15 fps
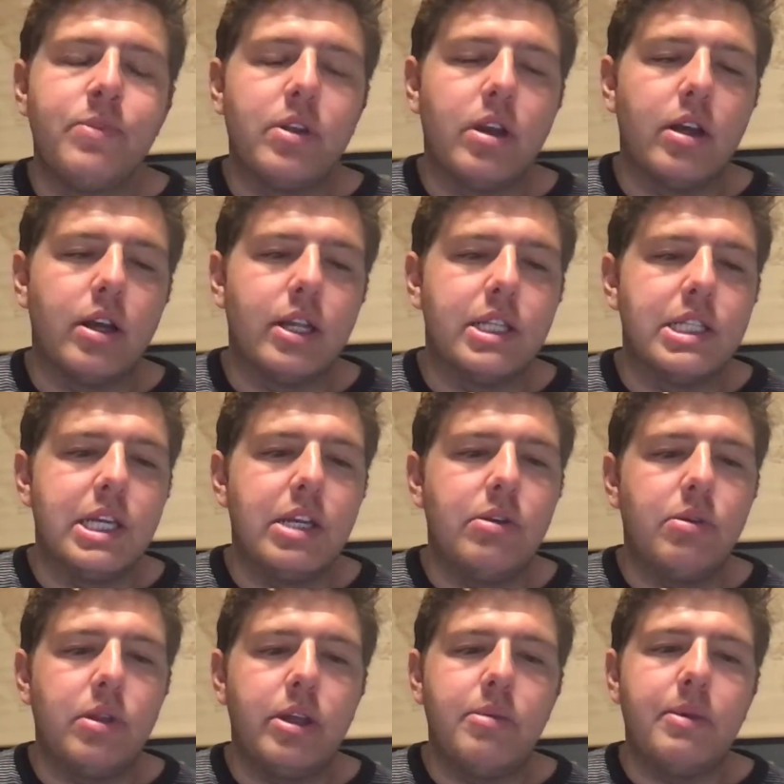uh,
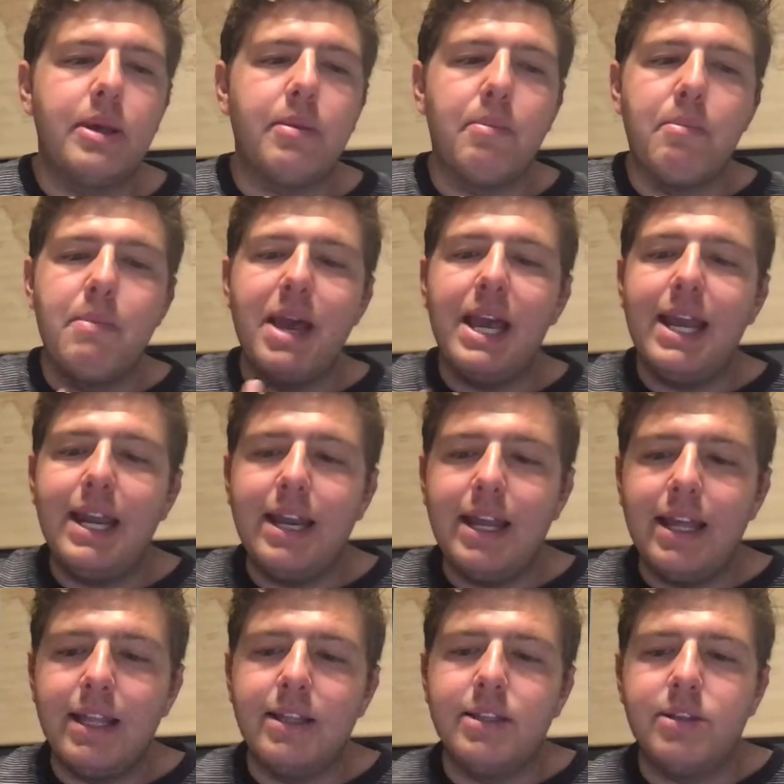continually being made
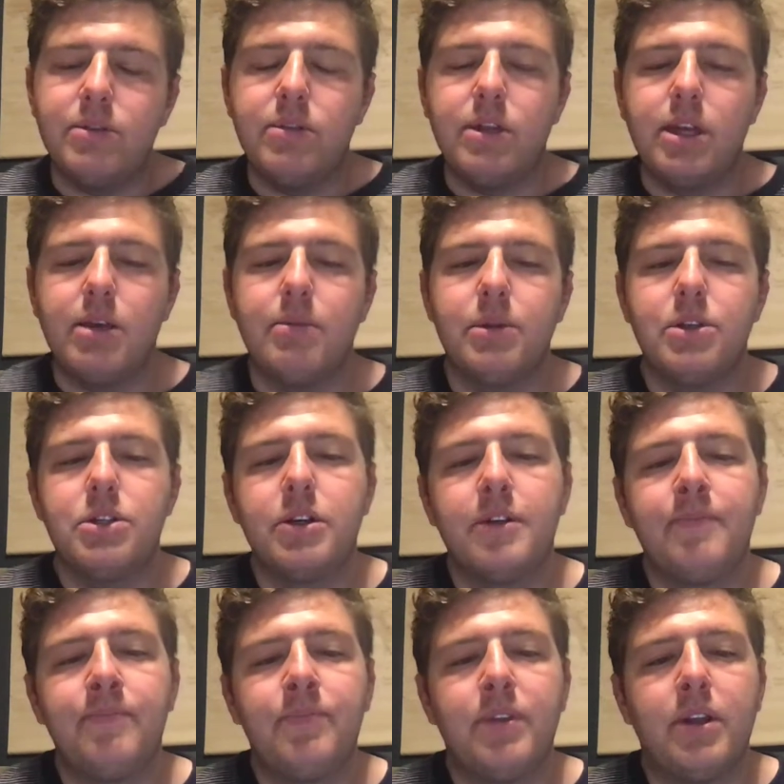into the image
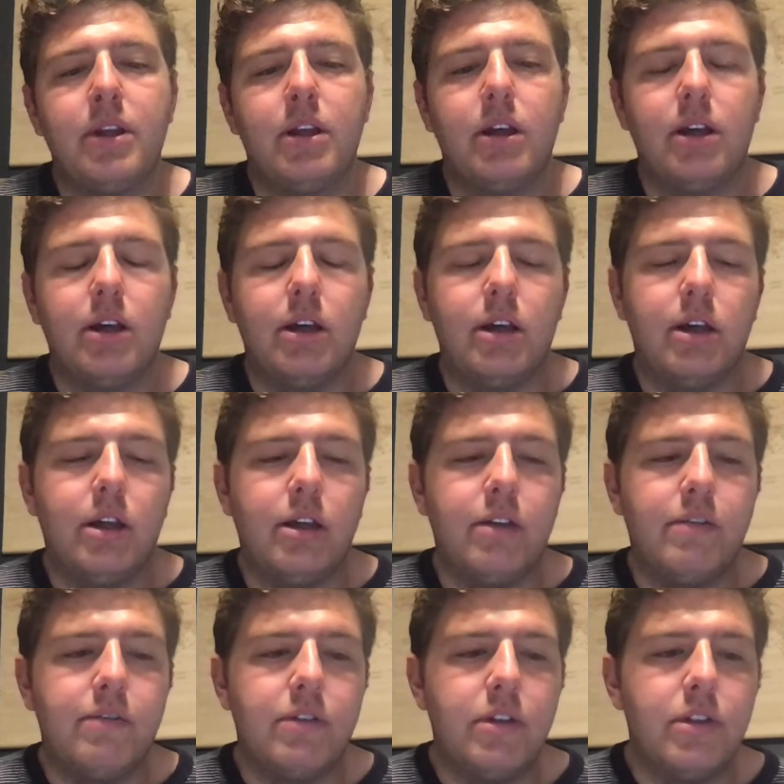uh,
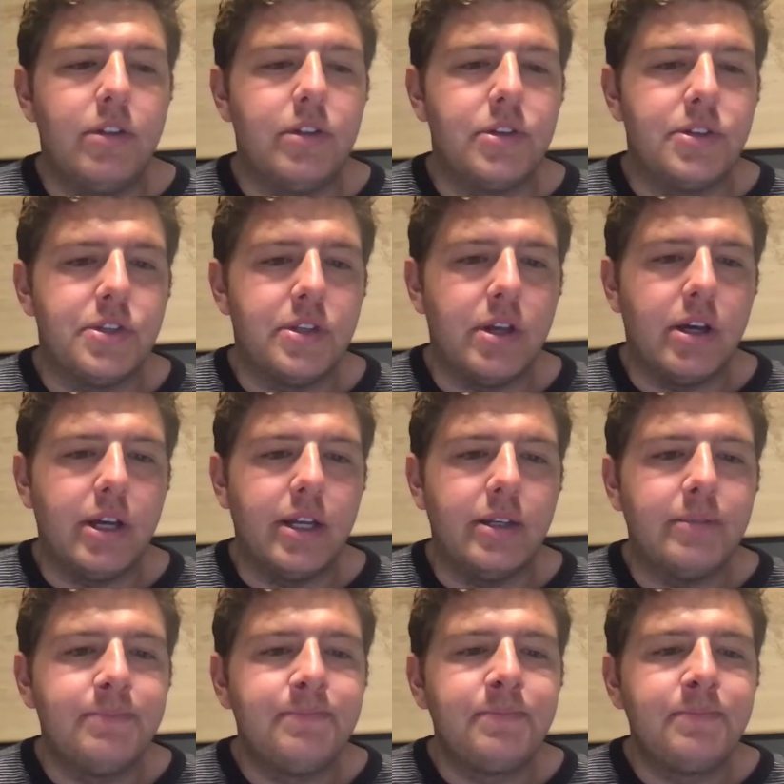of the Son.